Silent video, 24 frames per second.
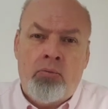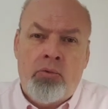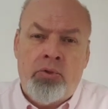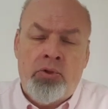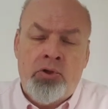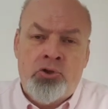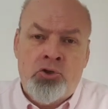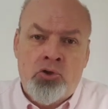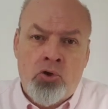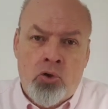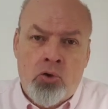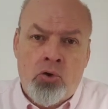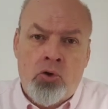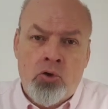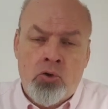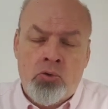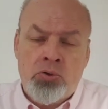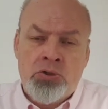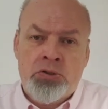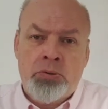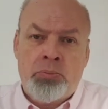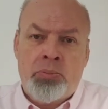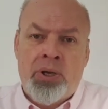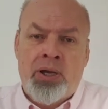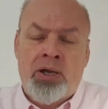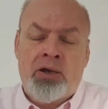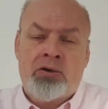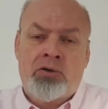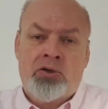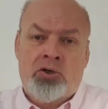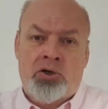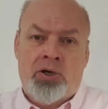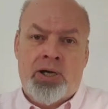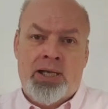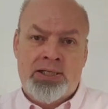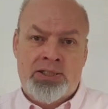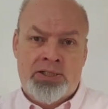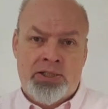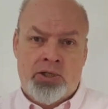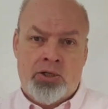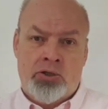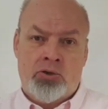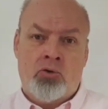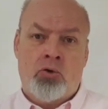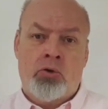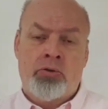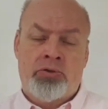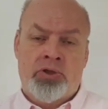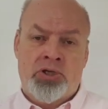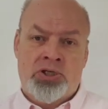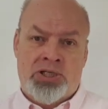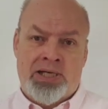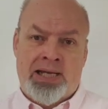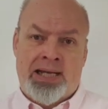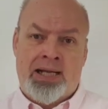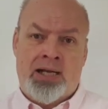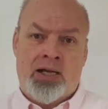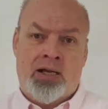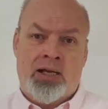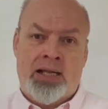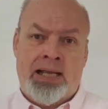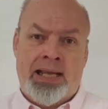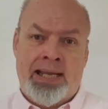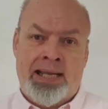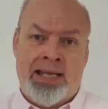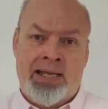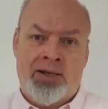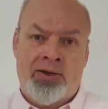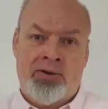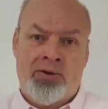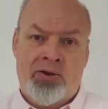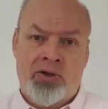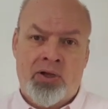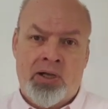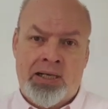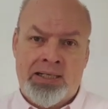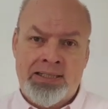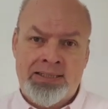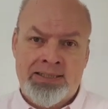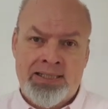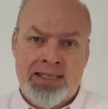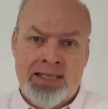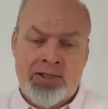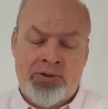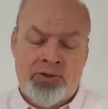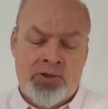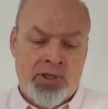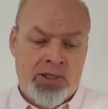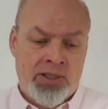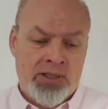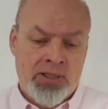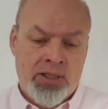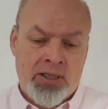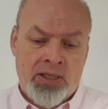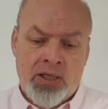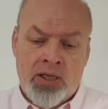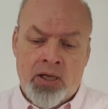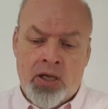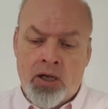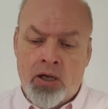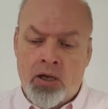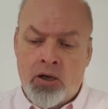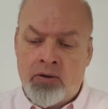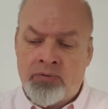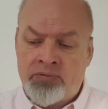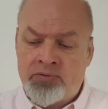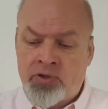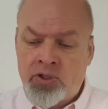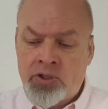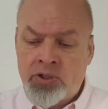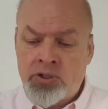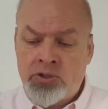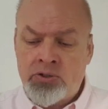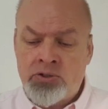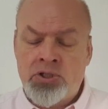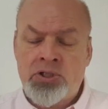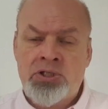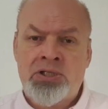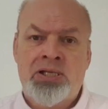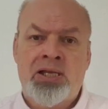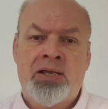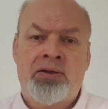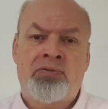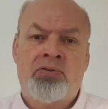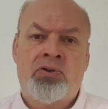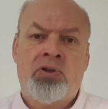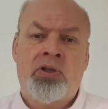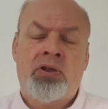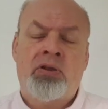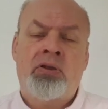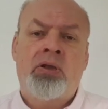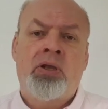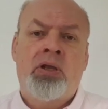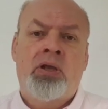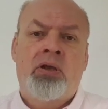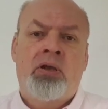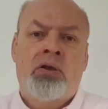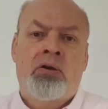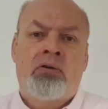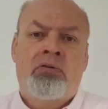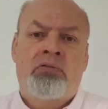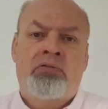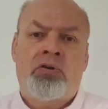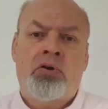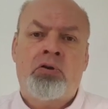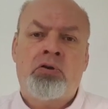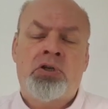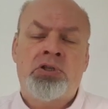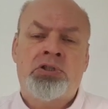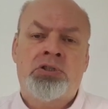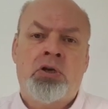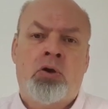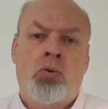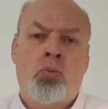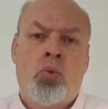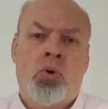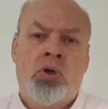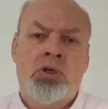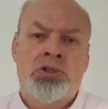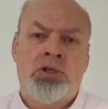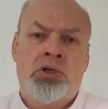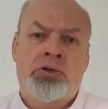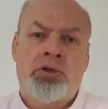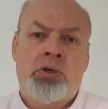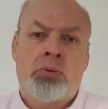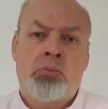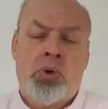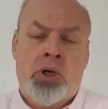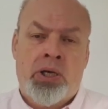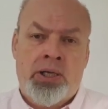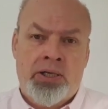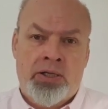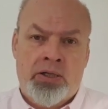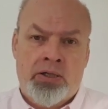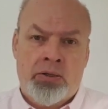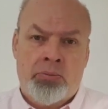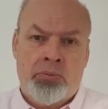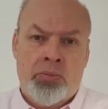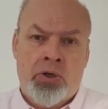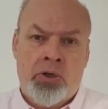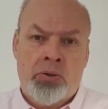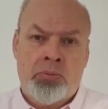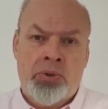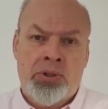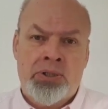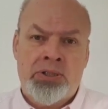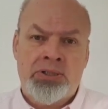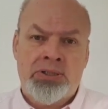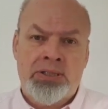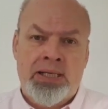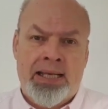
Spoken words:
The talk was about creating an author channel, and I said that often you just have to focus on what's on your mind at the moment